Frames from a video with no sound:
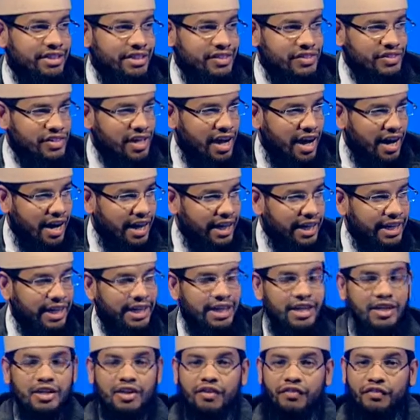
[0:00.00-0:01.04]
a sign
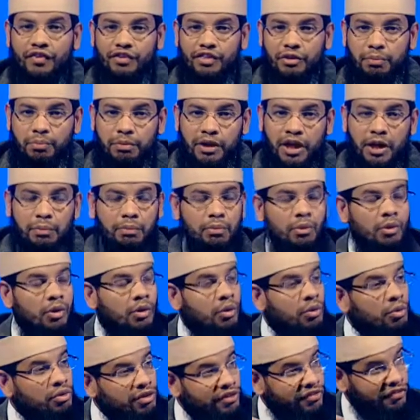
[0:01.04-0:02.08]
for the people
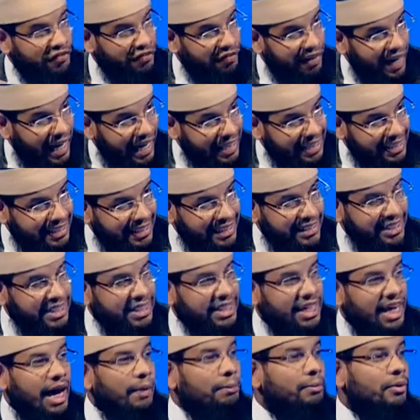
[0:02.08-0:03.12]
who reflect
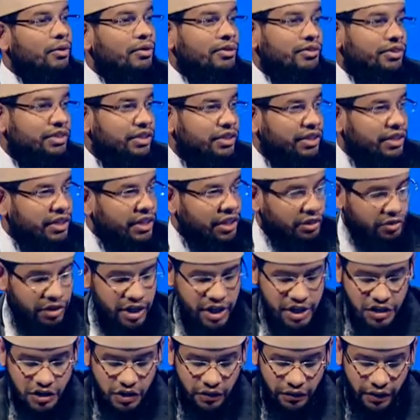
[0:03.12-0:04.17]
upon the
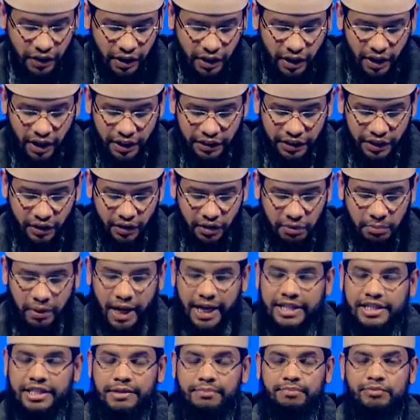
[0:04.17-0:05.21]
creation of Allah, the
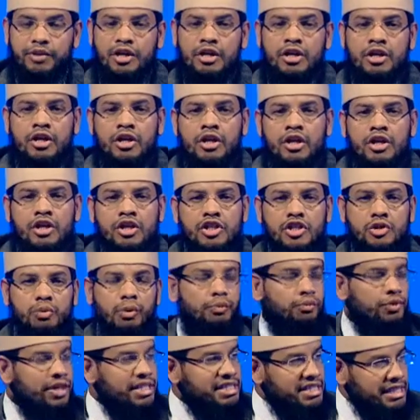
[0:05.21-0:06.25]
Almighty. So when
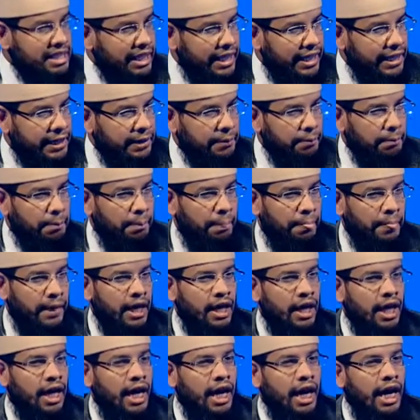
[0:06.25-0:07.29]
we see
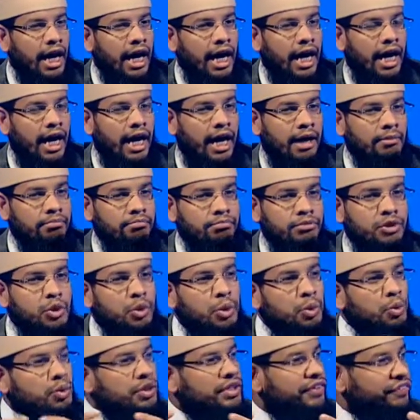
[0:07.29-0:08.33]

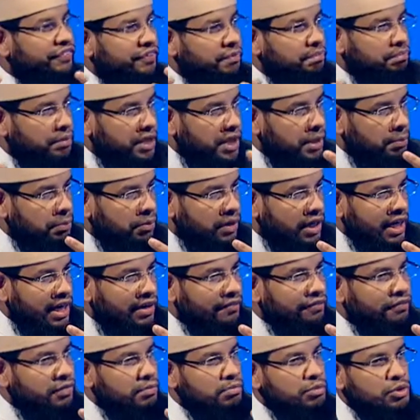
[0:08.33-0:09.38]
two different people come
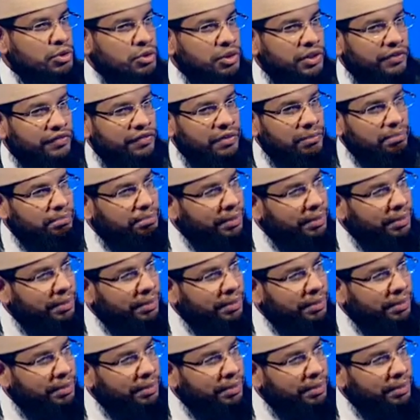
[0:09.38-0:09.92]
from two different